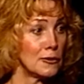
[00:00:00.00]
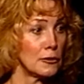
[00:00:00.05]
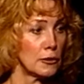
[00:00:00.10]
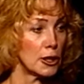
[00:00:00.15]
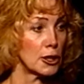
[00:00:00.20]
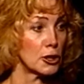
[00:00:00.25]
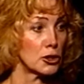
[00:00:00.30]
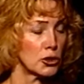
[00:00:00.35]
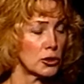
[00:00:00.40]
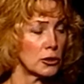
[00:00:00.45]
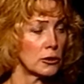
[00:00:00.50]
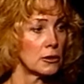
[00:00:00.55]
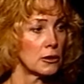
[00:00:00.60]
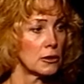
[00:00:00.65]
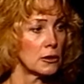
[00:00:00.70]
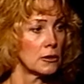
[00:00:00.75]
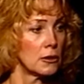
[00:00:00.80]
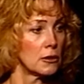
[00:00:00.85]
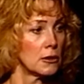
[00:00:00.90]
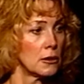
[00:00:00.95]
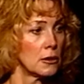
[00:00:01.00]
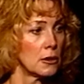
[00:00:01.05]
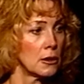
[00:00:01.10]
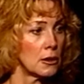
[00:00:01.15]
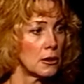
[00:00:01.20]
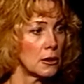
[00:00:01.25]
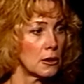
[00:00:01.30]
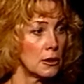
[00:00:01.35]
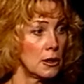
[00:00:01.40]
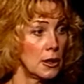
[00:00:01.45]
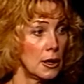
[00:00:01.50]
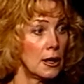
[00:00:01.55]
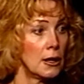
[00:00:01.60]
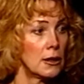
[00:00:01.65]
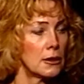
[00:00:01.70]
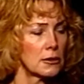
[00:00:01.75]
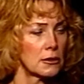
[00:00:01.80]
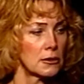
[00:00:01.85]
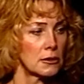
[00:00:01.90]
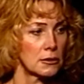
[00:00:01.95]
You had a cough? Yeah.
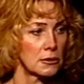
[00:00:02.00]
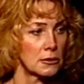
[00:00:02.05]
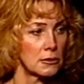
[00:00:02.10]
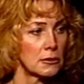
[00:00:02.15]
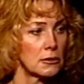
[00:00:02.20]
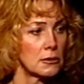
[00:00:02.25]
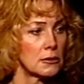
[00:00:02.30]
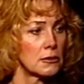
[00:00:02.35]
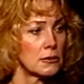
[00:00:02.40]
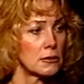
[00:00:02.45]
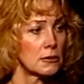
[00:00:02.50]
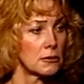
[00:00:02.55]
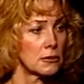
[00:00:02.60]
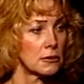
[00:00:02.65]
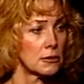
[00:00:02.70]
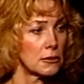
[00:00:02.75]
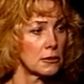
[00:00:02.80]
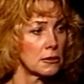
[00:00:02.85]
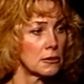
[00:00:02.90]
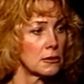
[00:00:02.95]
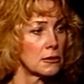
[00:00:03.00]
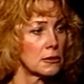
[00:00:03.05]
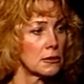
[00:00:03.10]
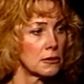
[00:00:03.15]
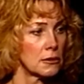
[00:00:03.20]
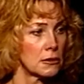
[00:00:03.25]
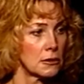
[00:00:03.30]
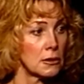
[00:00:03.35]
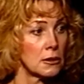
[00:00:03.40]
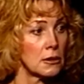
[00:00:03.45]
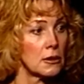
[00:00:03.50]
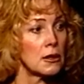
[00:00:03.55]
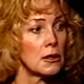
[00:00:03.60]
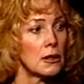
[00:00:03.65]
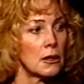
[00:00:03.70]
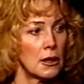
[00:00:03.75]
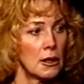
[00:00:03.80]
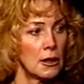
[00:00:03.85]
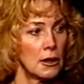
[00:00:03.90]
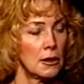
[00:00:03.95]
A hacking cough?
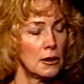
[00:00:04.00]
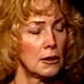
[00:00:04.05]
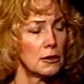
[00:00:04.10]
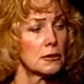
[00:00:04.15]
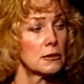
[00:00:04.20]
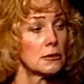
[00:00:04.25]
Yeah.